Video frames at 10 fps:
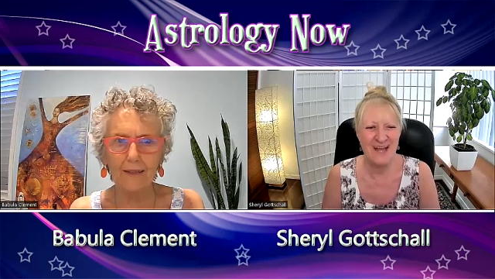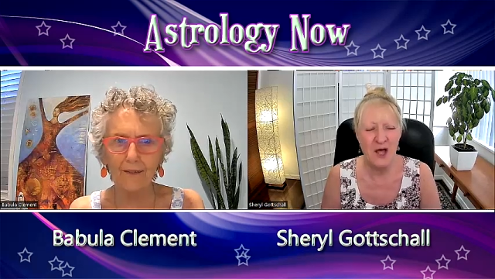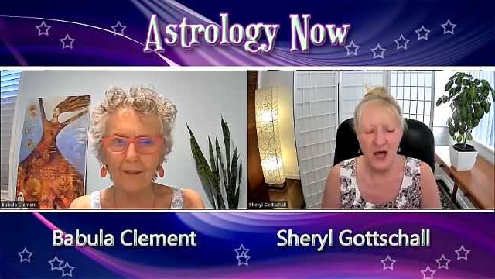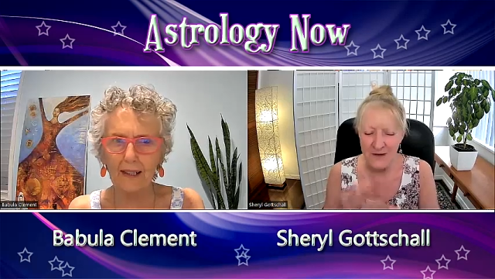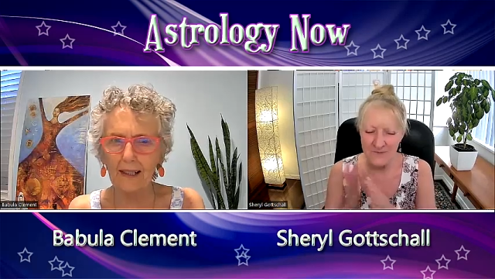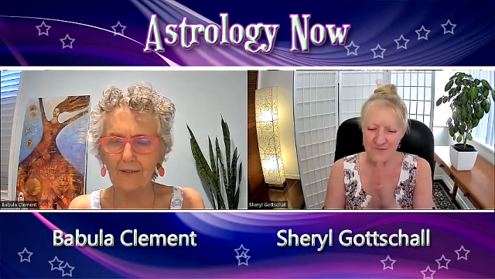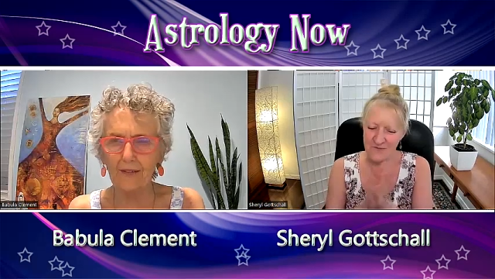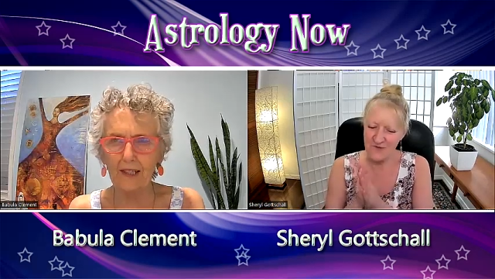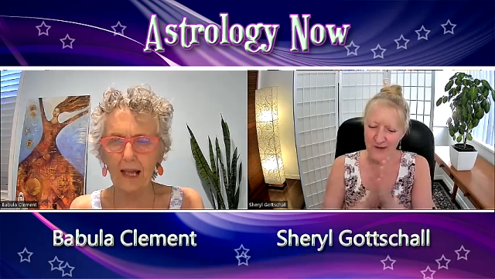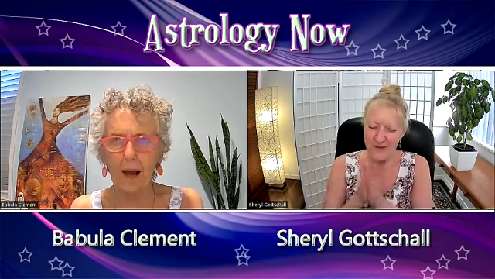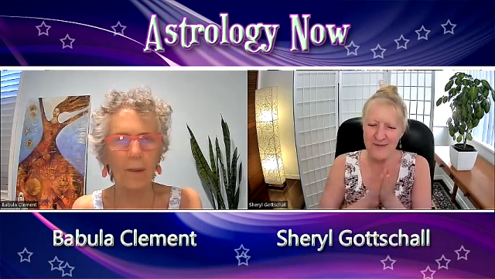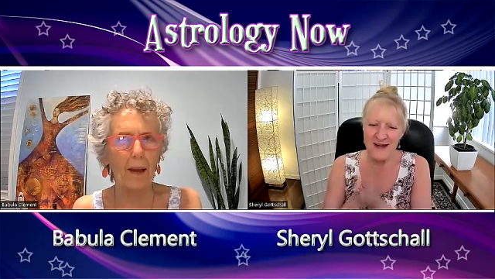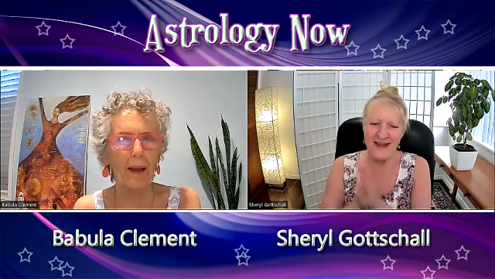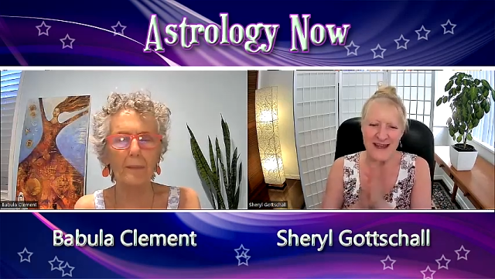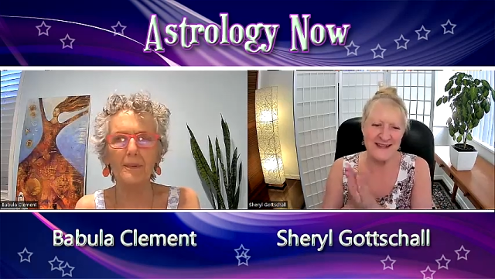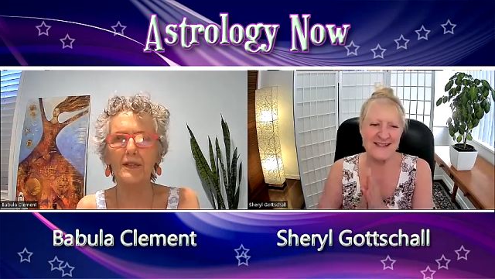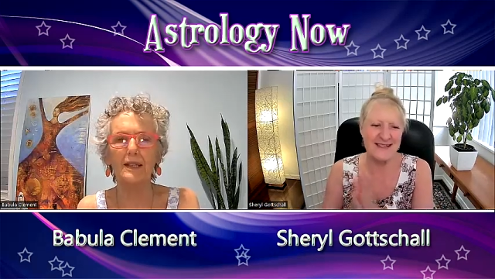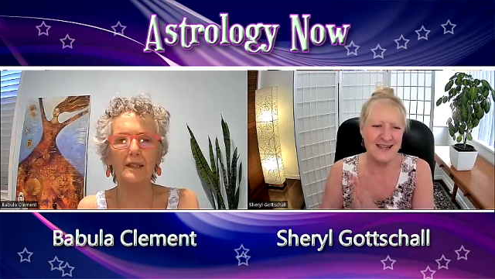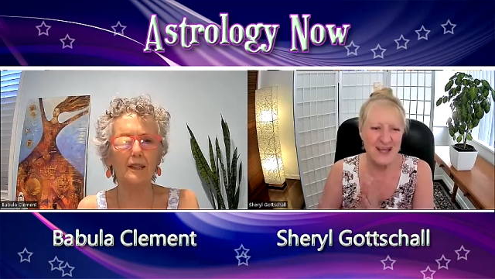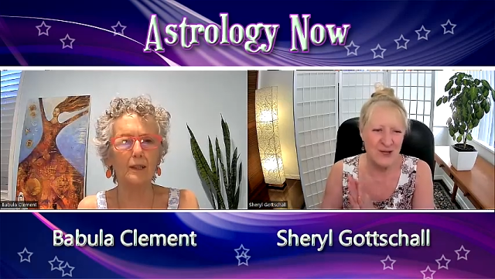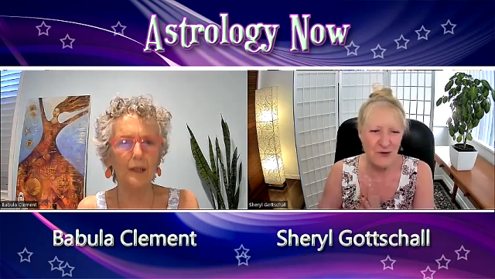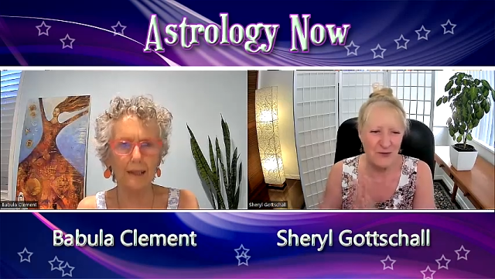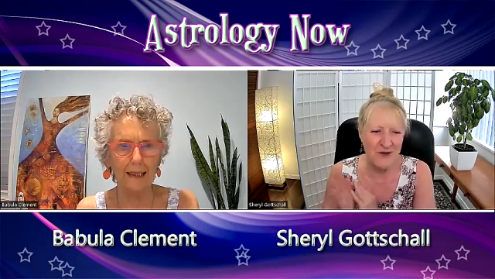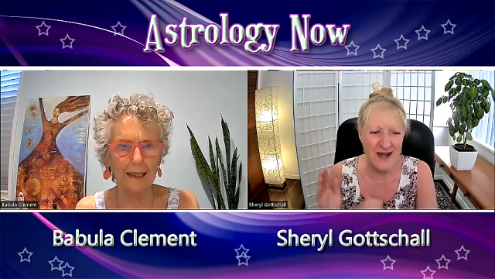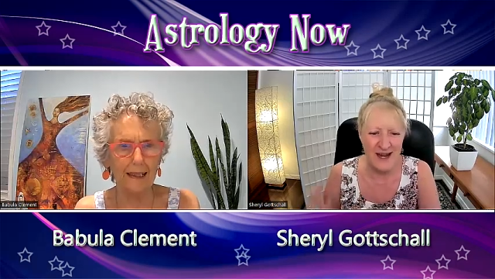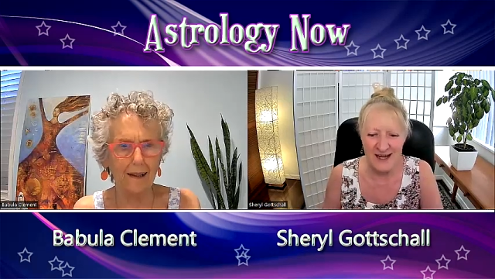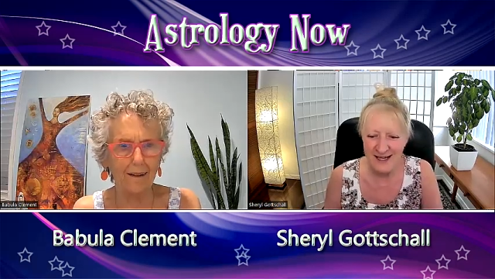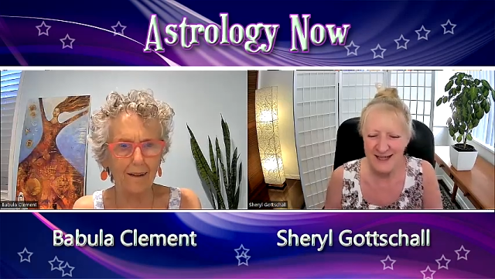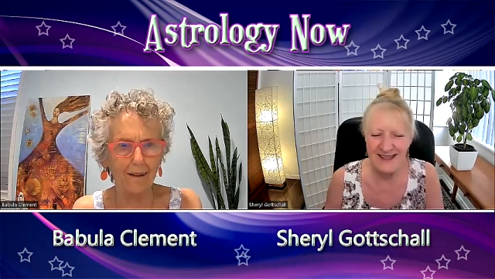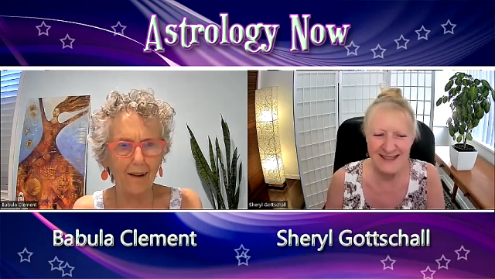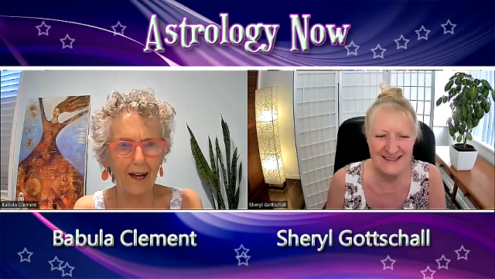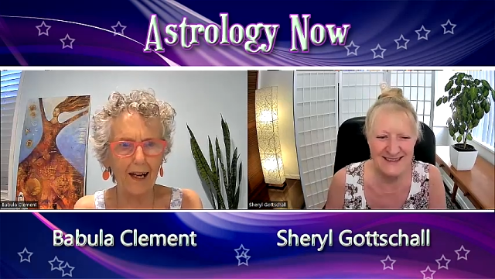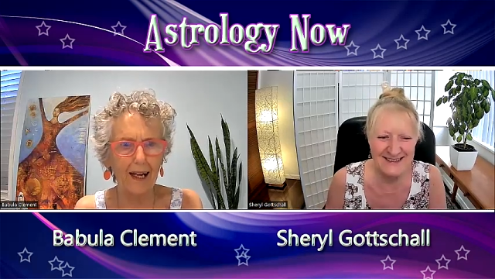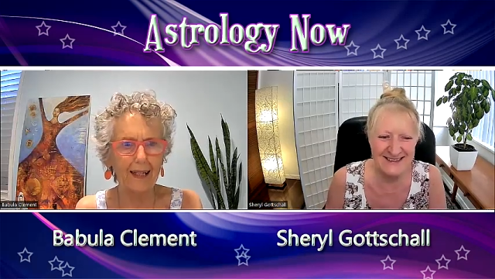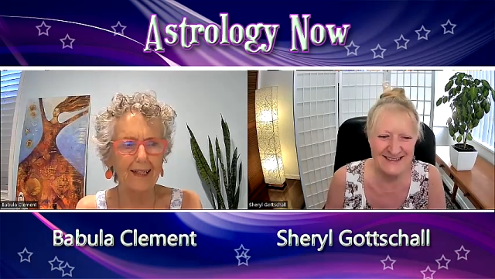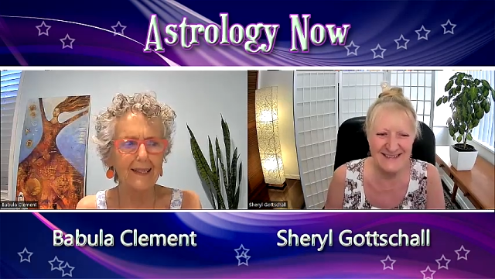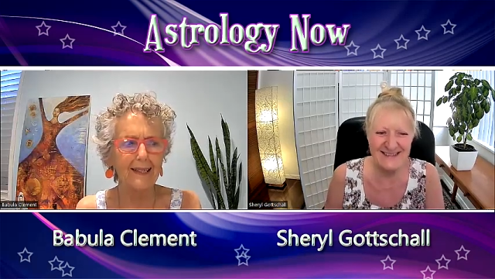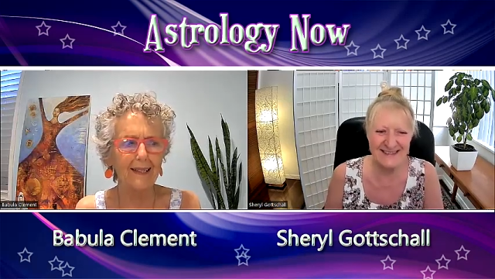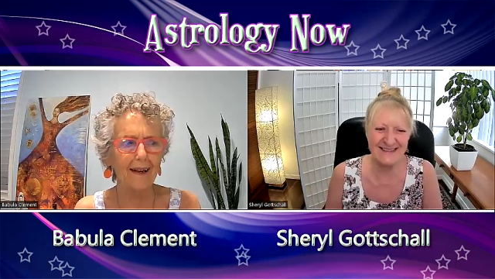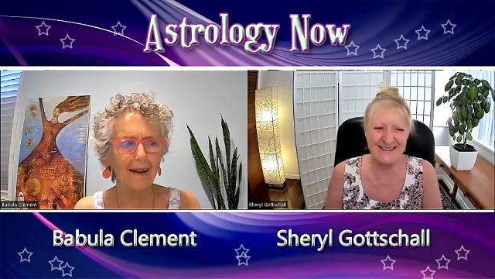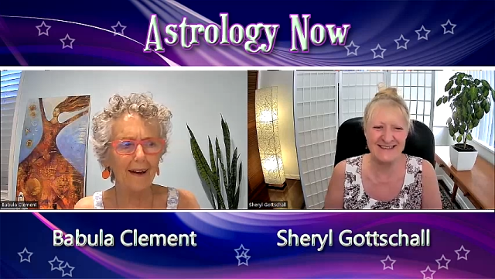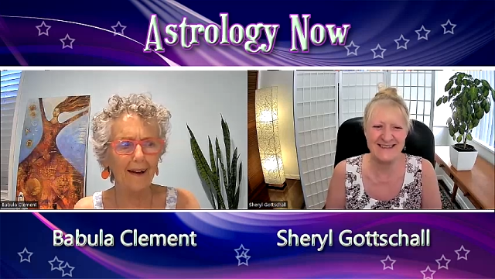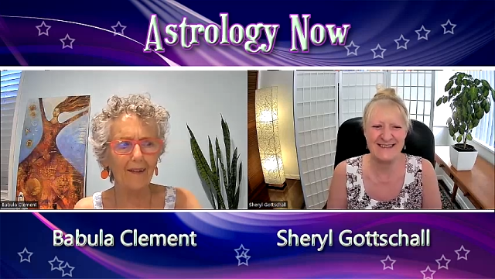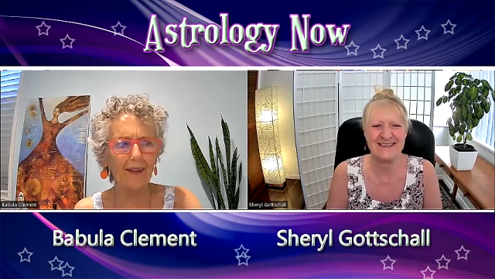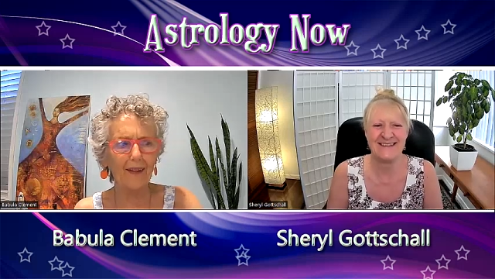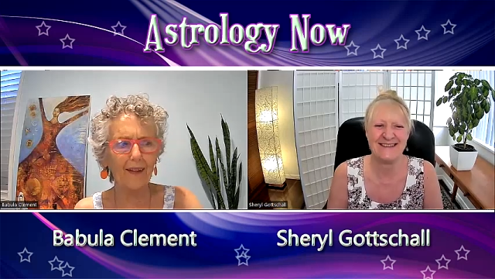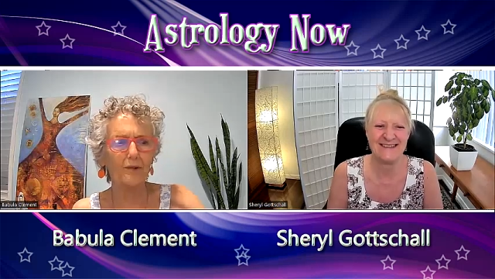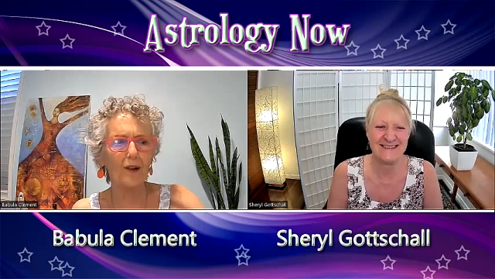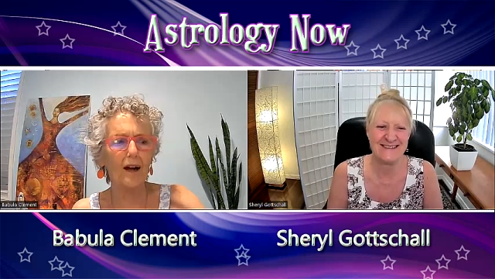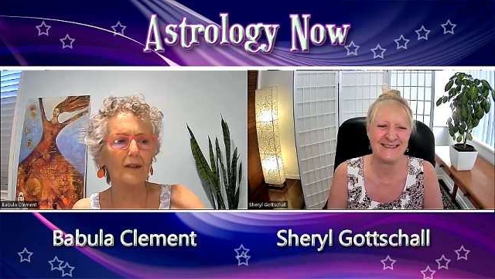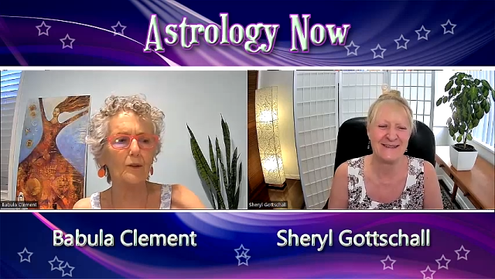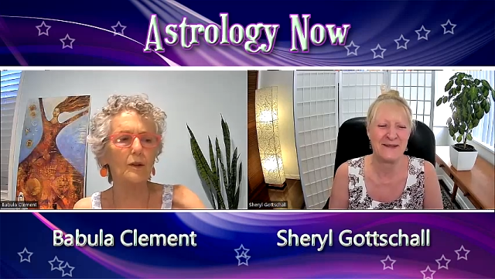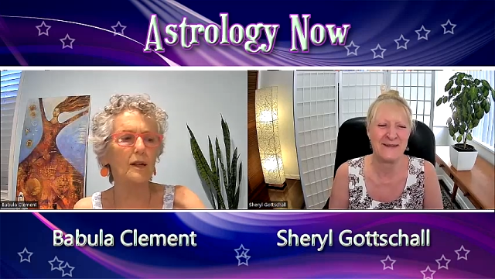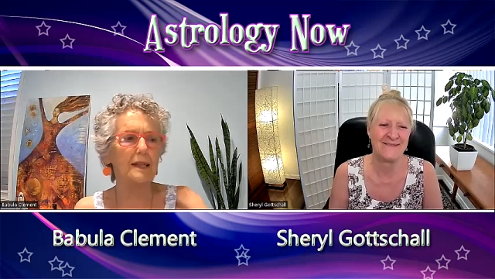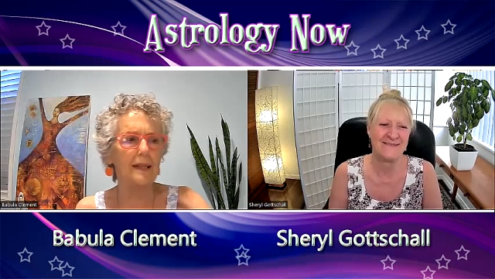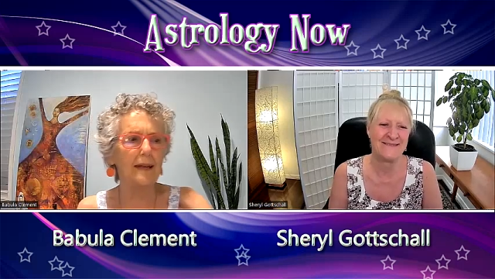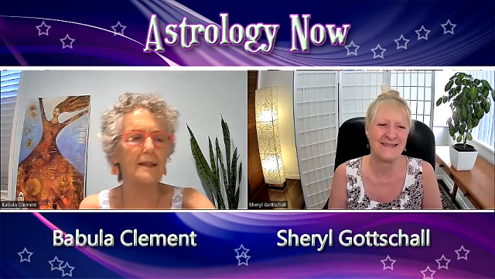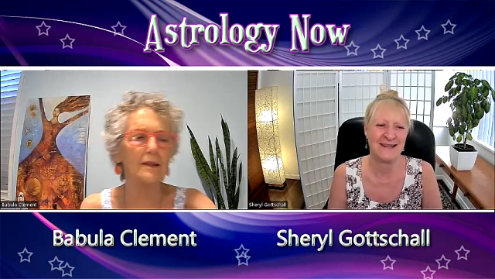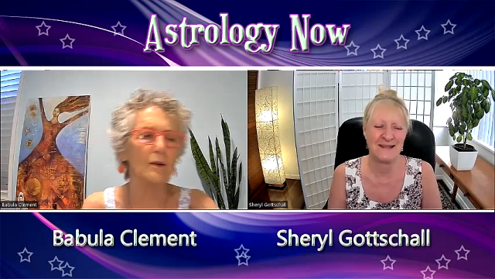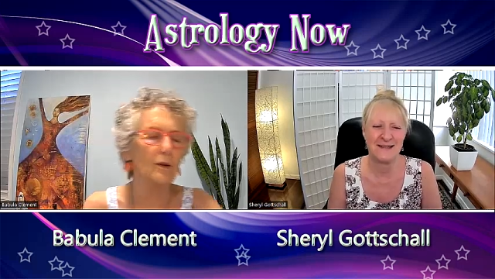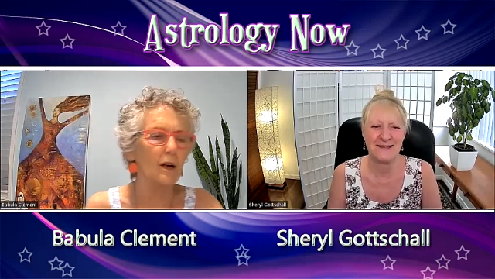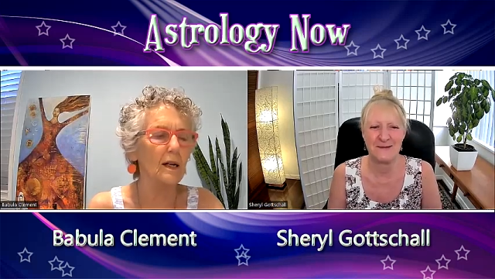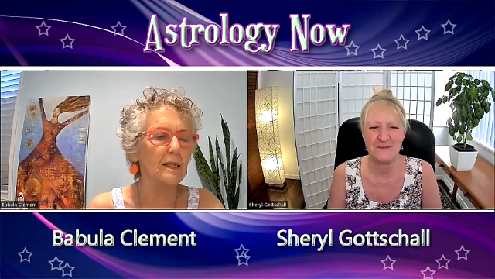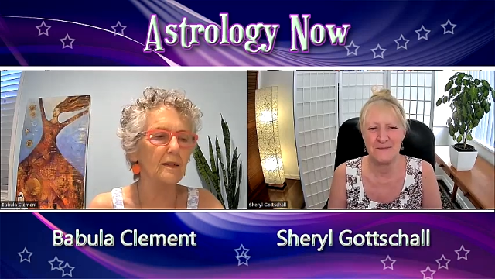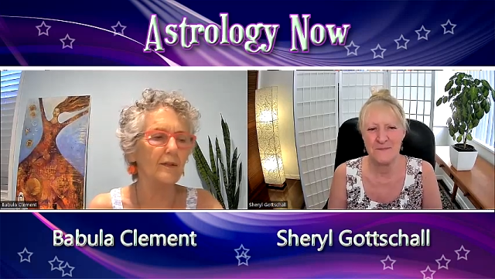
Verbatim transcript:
Speaker 1: for
Speaker 2: for some. Absolutely. Together already.
Speaker 1: Yeah, that's right. All yes, all kinds of